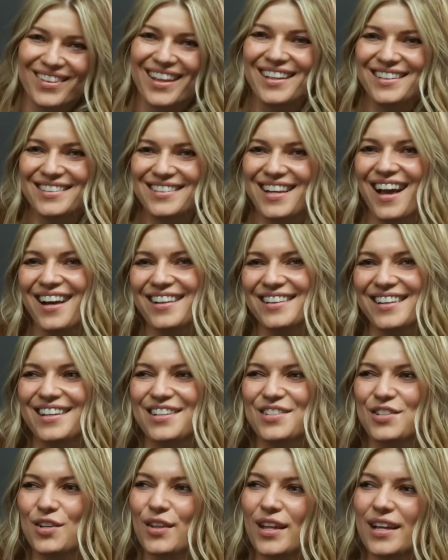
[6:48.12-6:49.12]

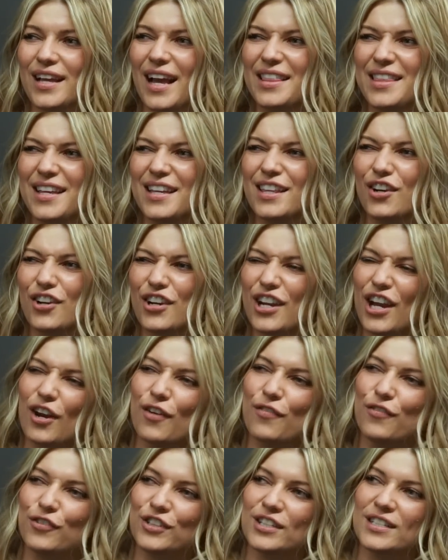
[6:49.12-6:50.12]
Exactly. So like I think they're
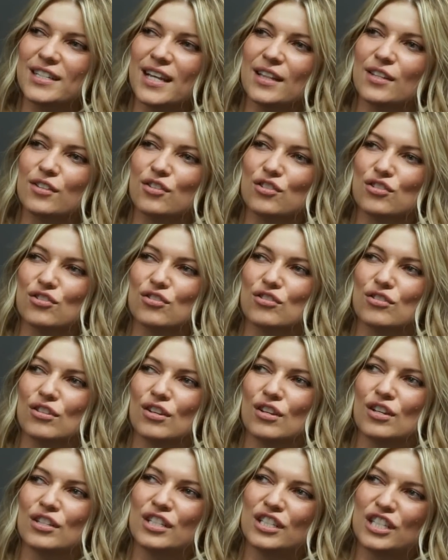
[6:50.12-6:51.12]
careful to tell us
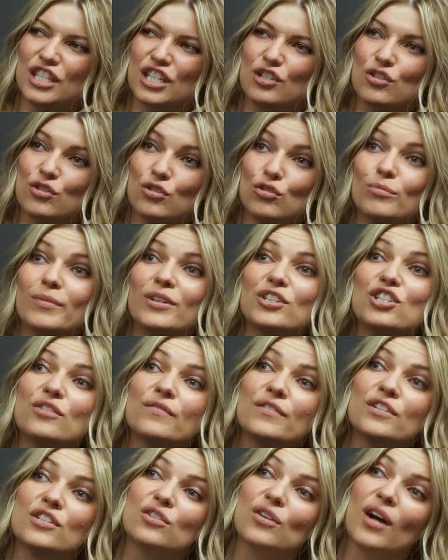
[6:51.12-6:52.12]
to tease too much,
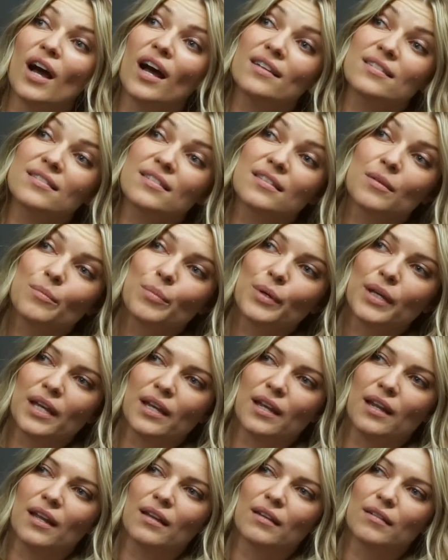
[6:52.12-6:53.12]
even to us in the
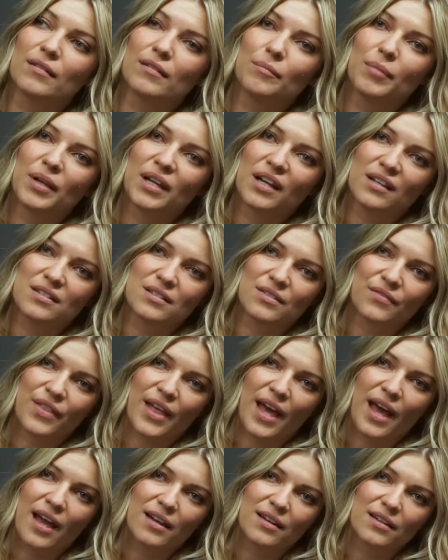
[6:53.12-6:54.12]
beginning, because of
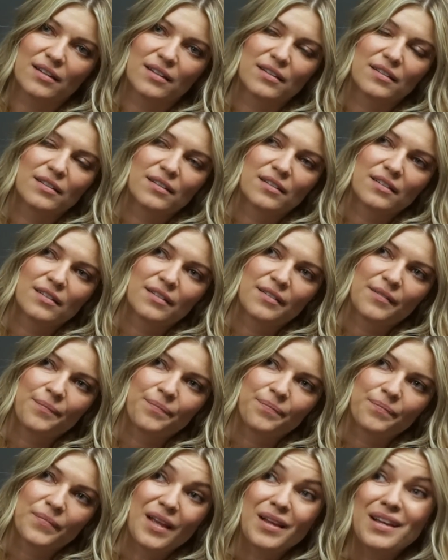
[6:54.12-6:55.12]
that
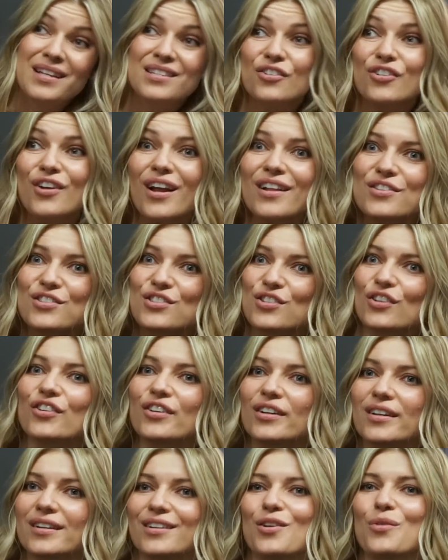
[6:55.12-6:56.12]
and because they're not
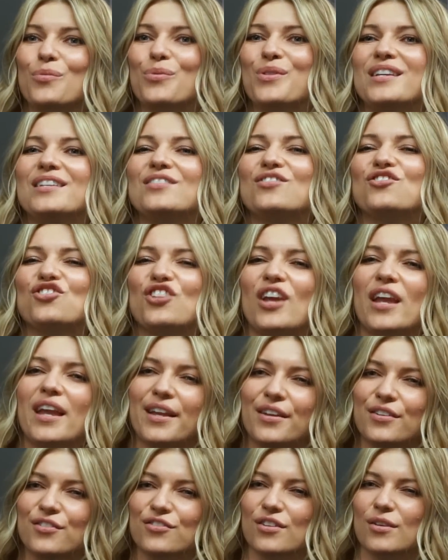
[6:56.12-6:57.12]
certain you know things
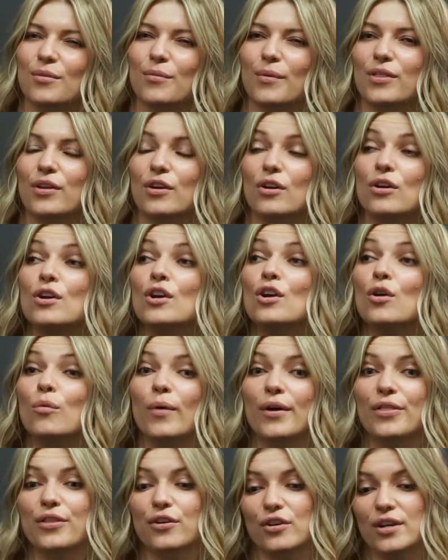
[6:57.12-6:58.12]
change like whether
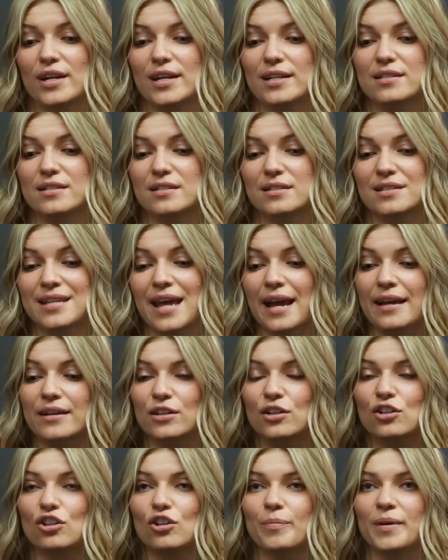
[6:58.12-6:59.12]
whether it's
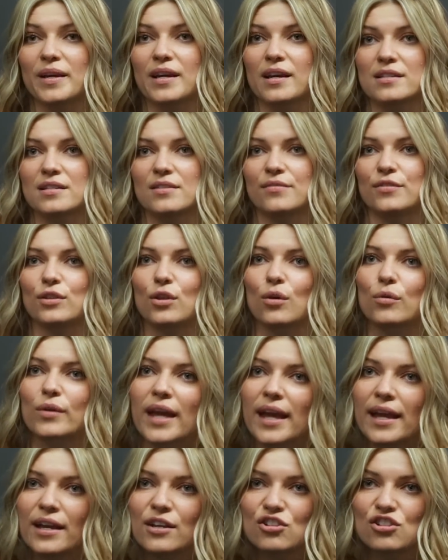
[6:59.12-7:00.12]
technical because of a
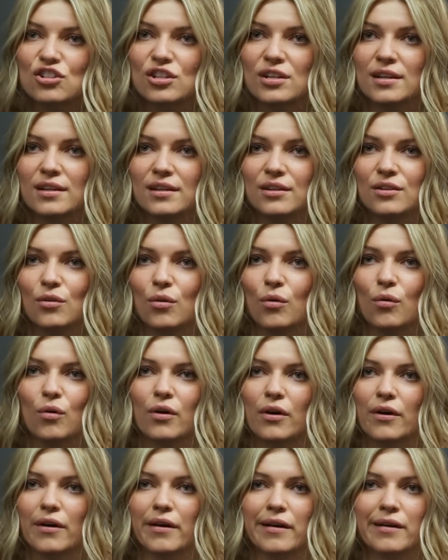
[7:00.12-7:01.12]
location
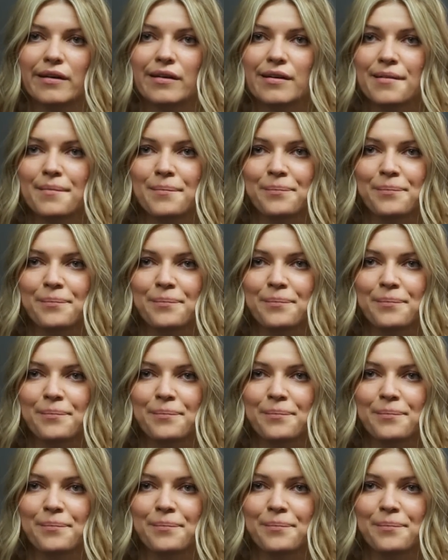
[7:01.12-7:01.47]
or